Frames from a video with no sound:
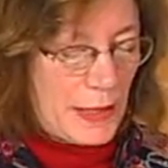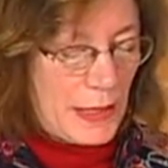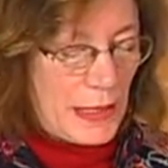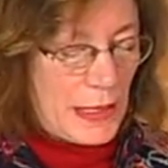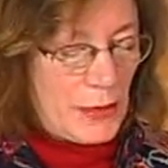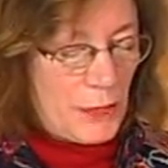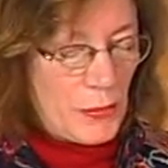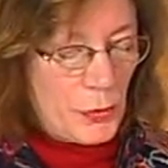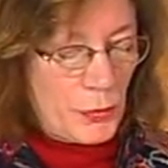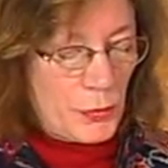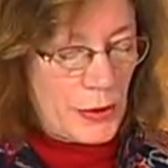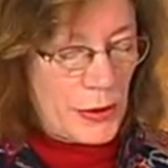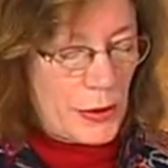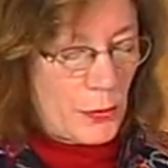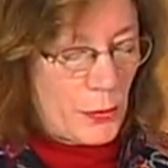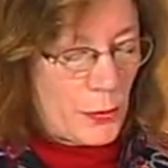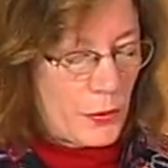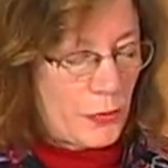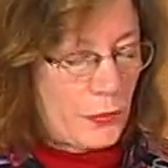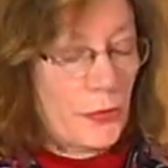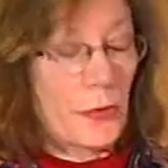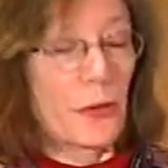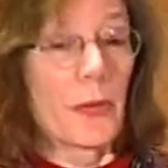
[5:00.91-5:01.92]
Even when he
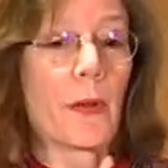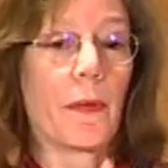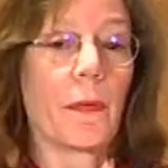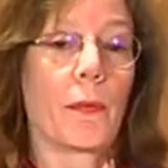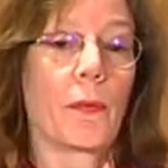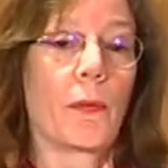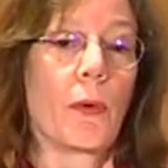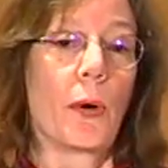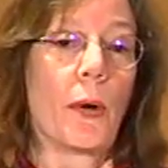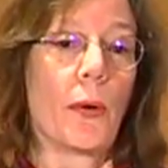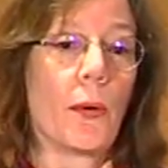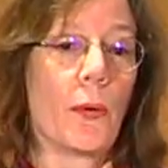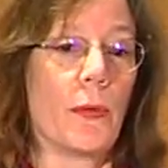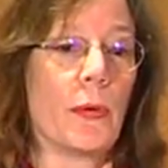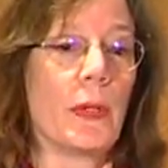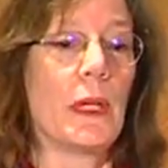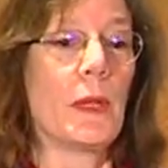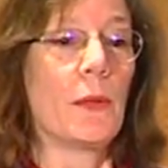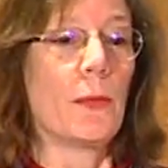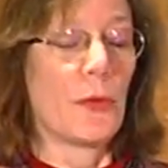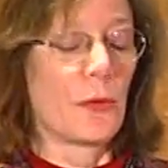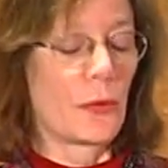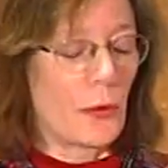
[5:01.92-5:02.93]
wasn't on the road,
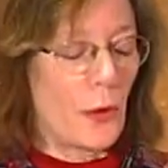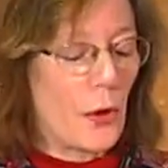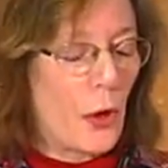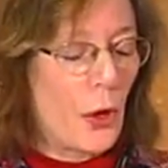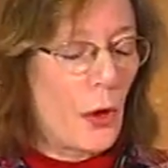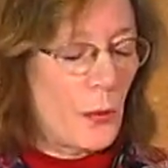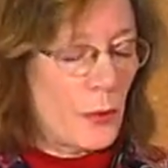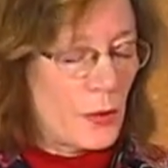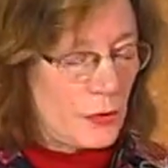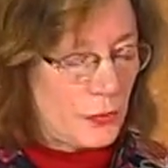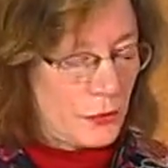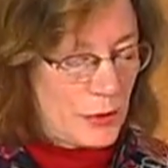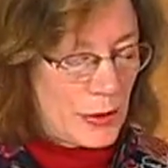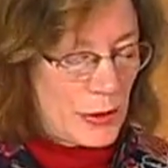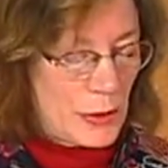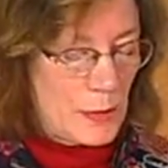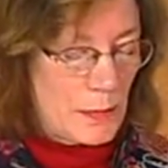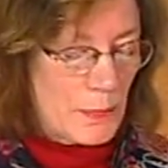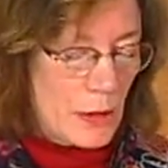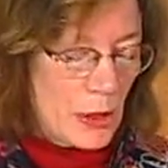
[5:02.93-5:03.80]
he was always in